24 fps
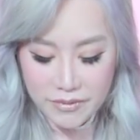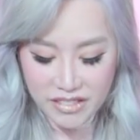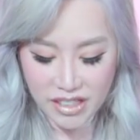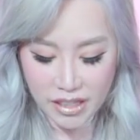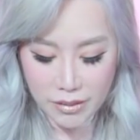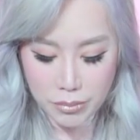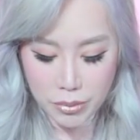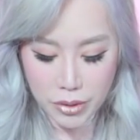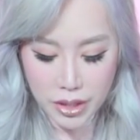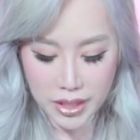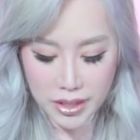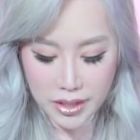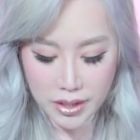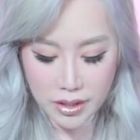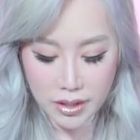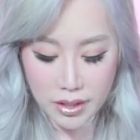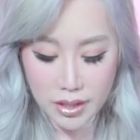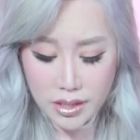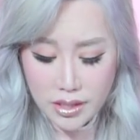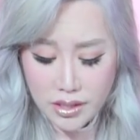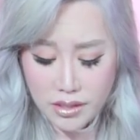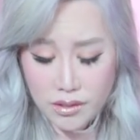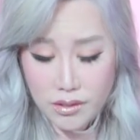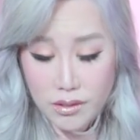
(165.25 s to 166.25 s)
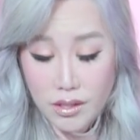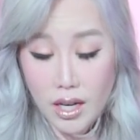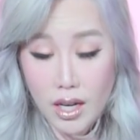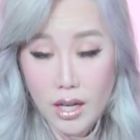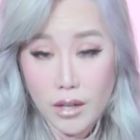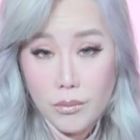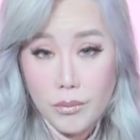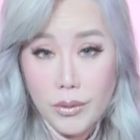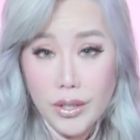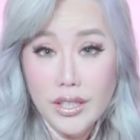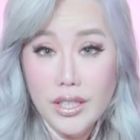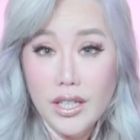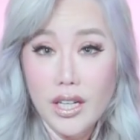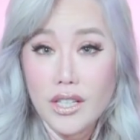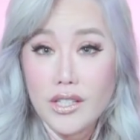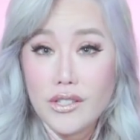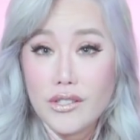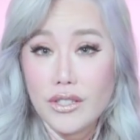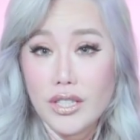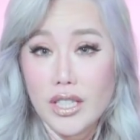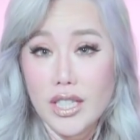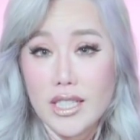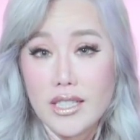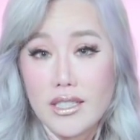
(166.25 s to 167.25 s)
vibrator is around
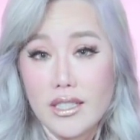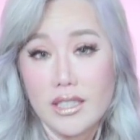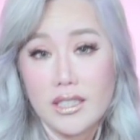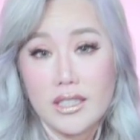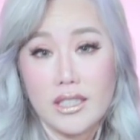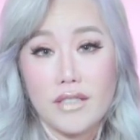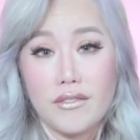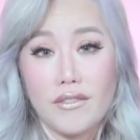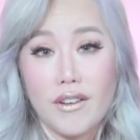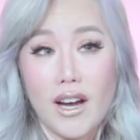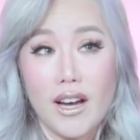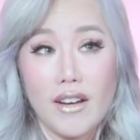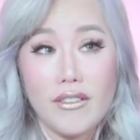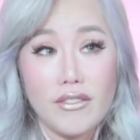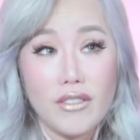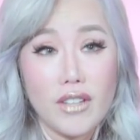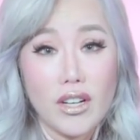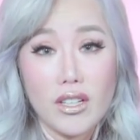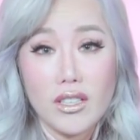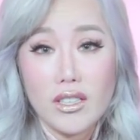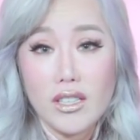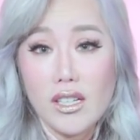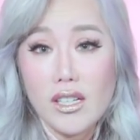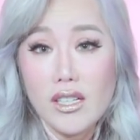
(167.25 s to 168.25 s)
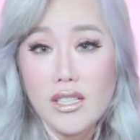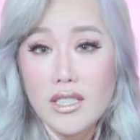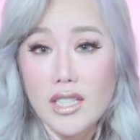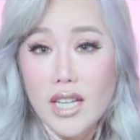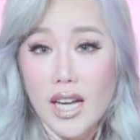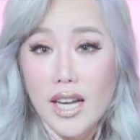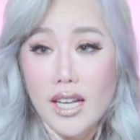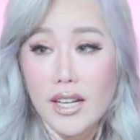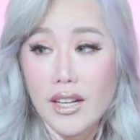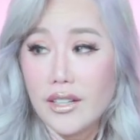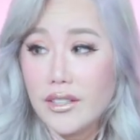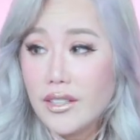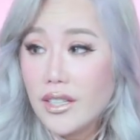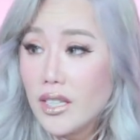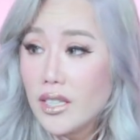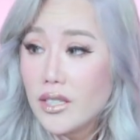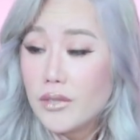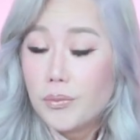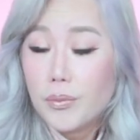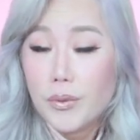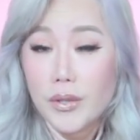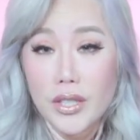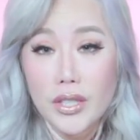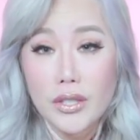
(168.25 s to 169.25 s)
$165, and I think
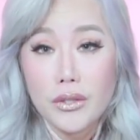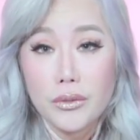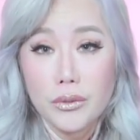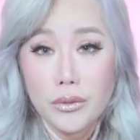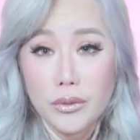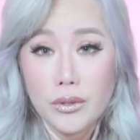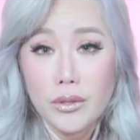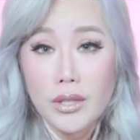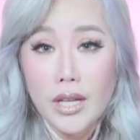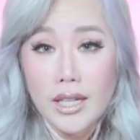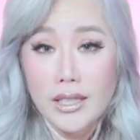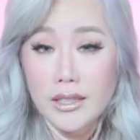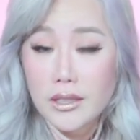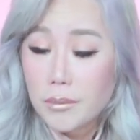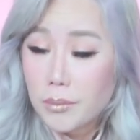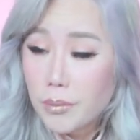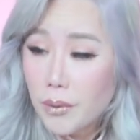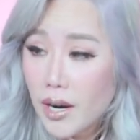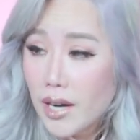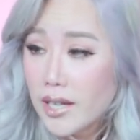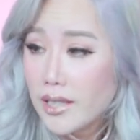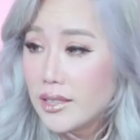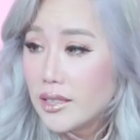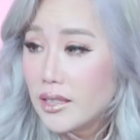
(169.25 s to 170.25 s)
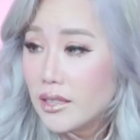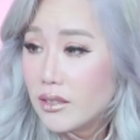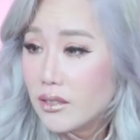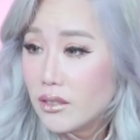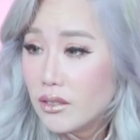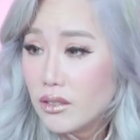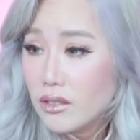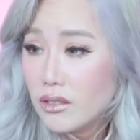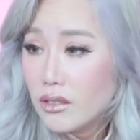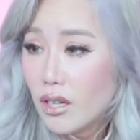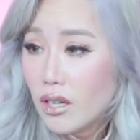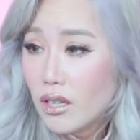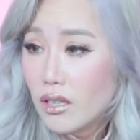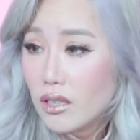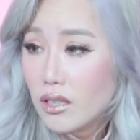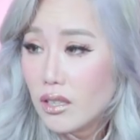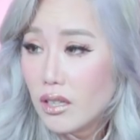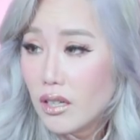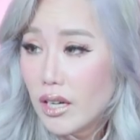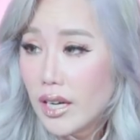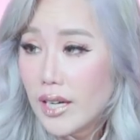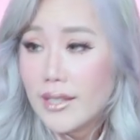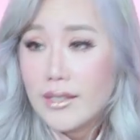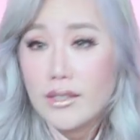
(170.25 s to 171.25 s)
it's pretty cool. Like the price is not
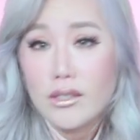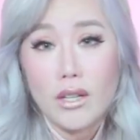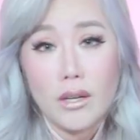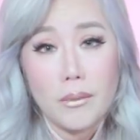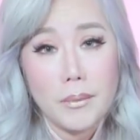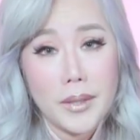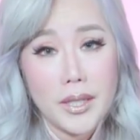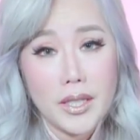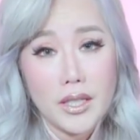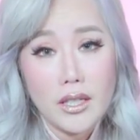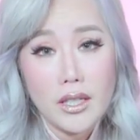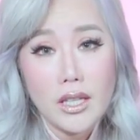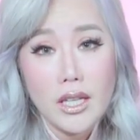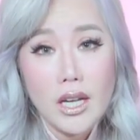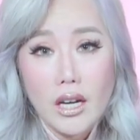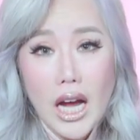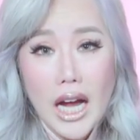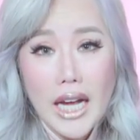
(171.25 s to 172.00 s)
exorbitant.